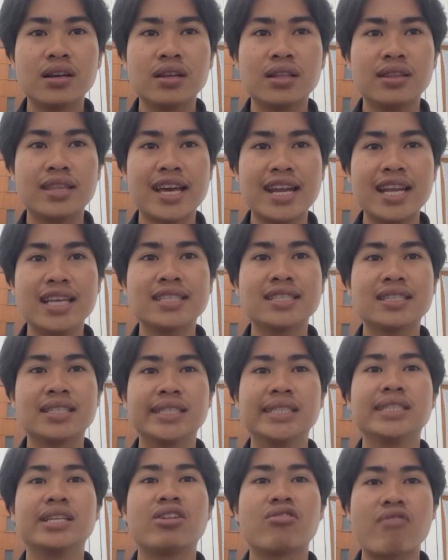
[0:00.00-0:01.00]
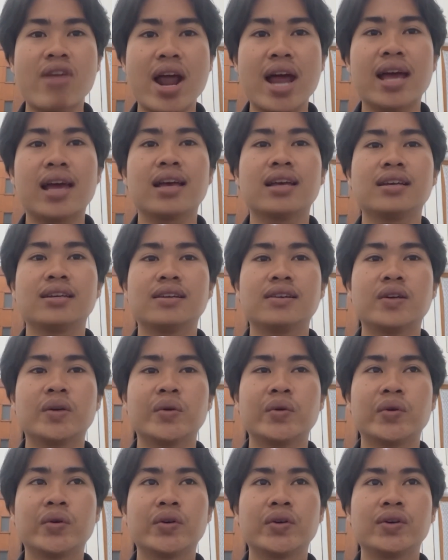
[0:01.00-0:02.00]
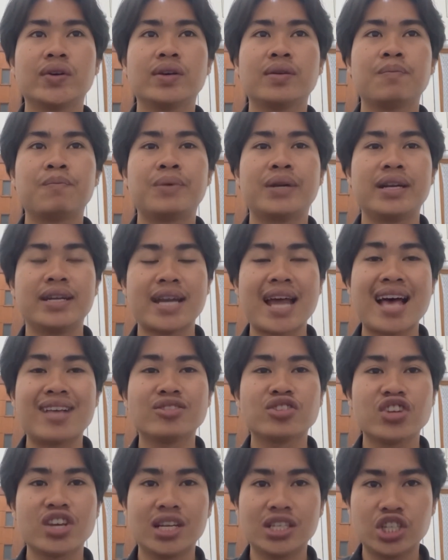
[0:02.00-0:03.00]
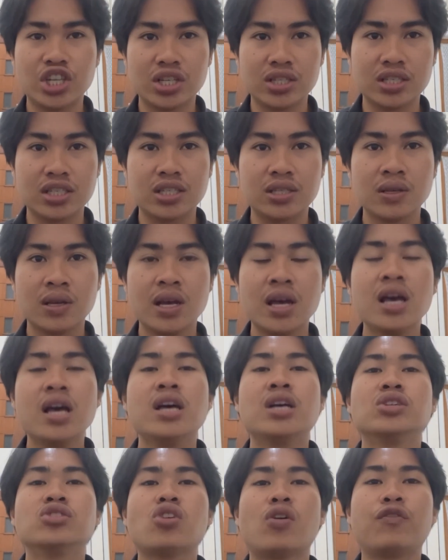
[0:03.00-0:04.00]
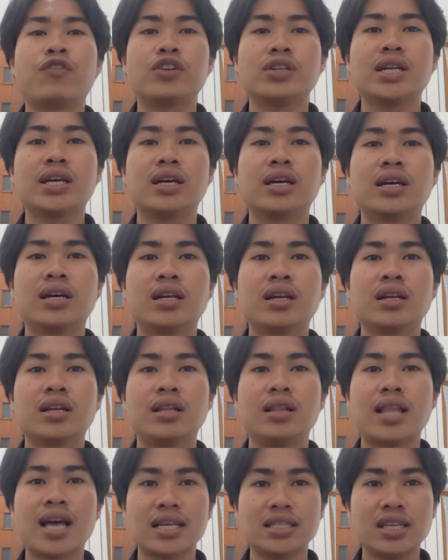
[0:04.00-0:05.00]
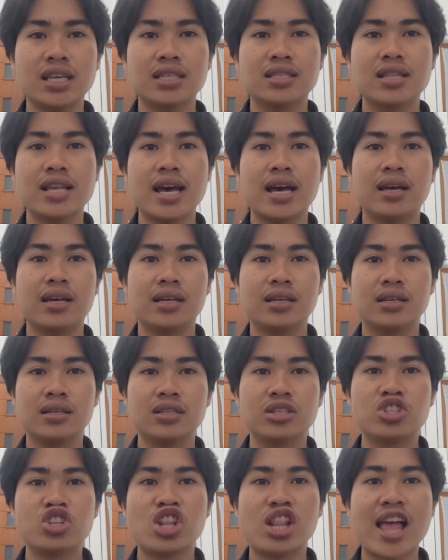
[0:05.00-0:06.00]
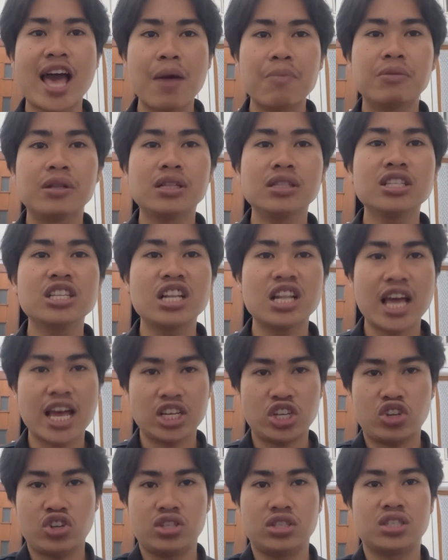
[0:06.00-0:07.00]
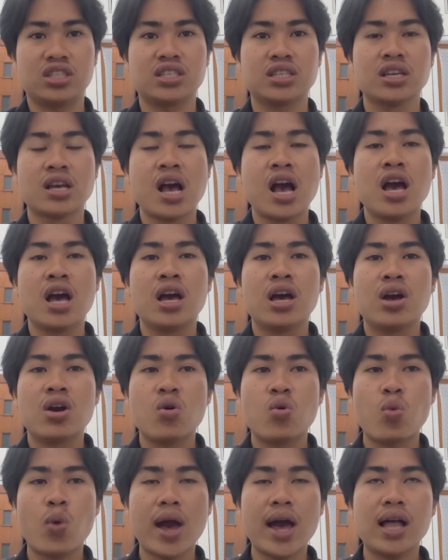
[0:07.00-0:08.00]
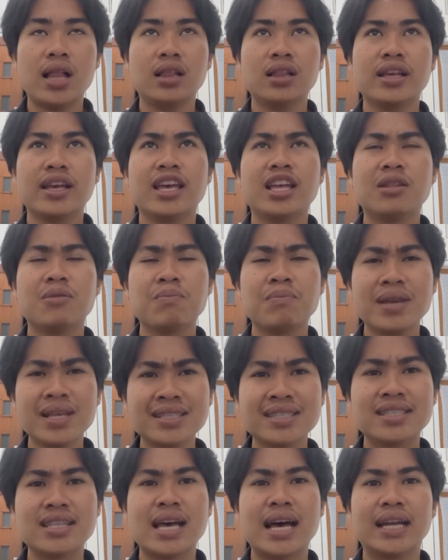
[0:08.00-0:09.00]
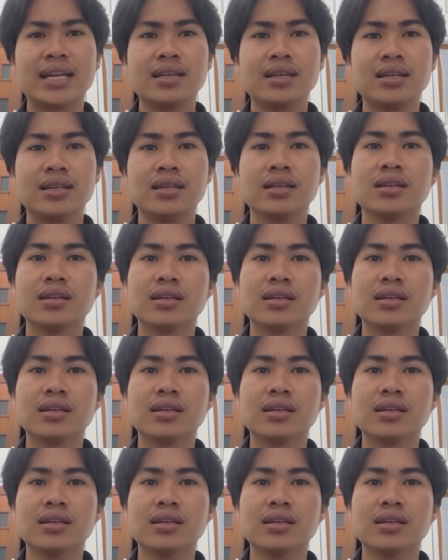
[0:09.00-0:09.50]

that is the right pronunciations. So for the last is the syllable deletions. Well, it means that